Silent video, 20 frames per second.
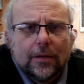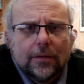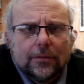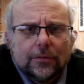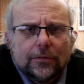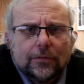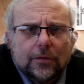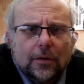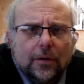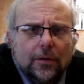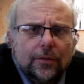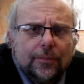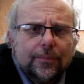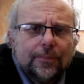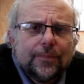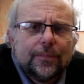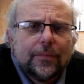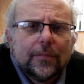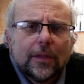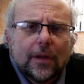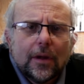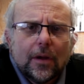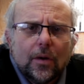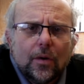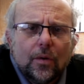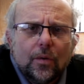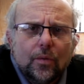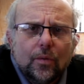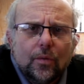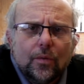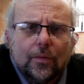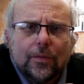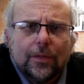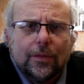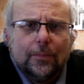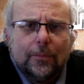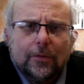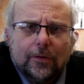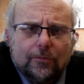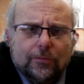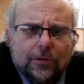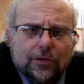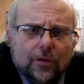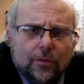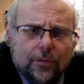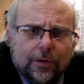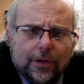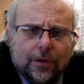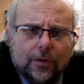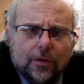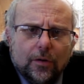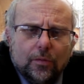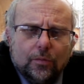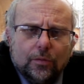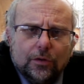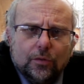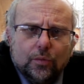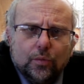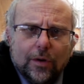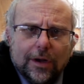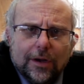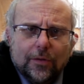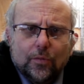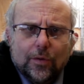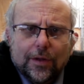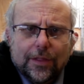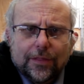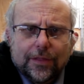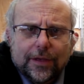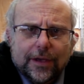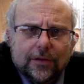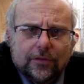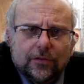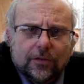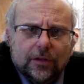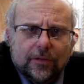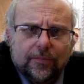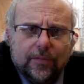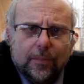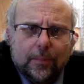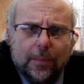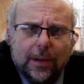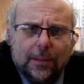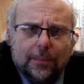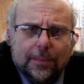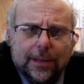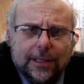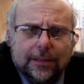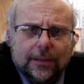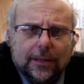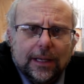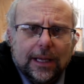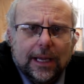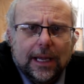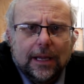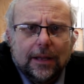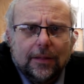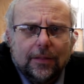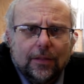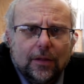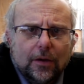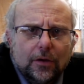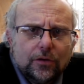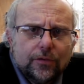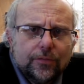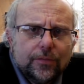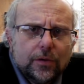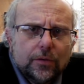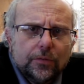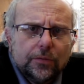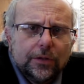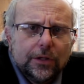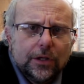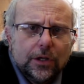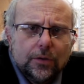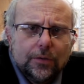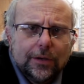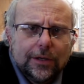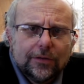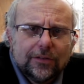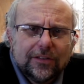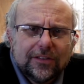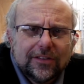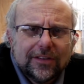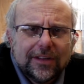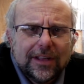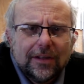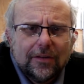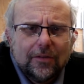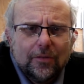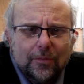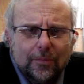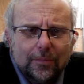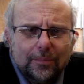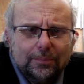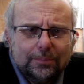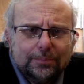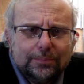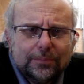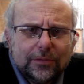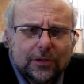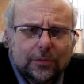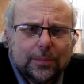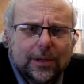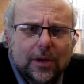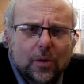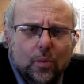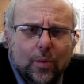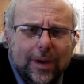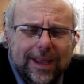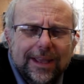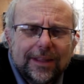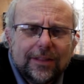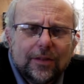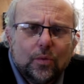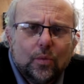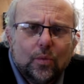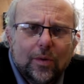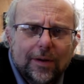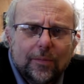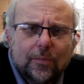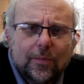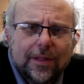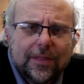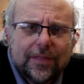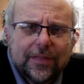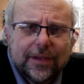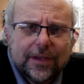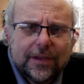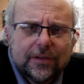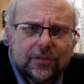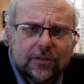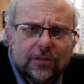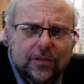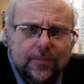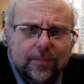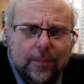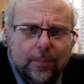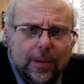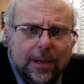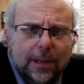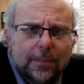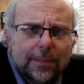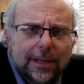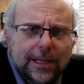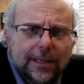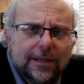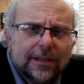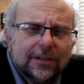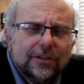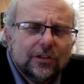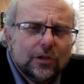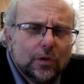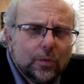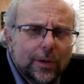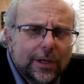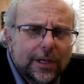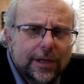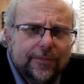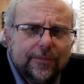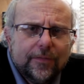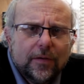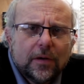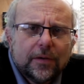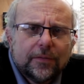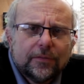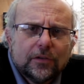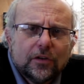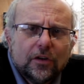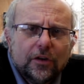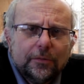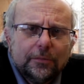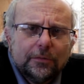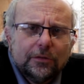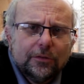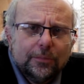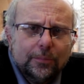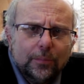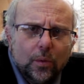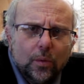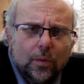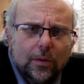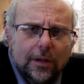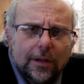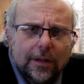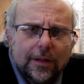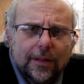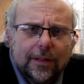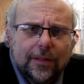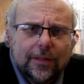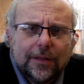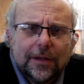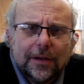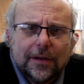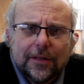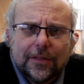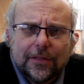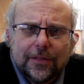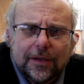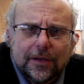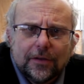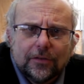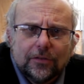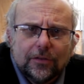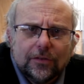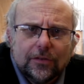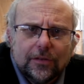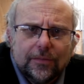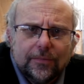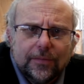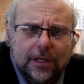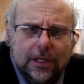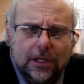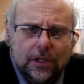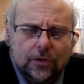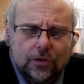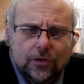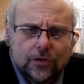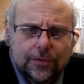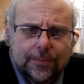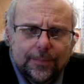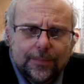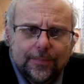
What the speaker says: So, the result I got was 1/1000th of a millimeter, and those of you in the US, just be aware that 1/1000th of a millimeter is 25 times smaller than 1/1000th of an inch.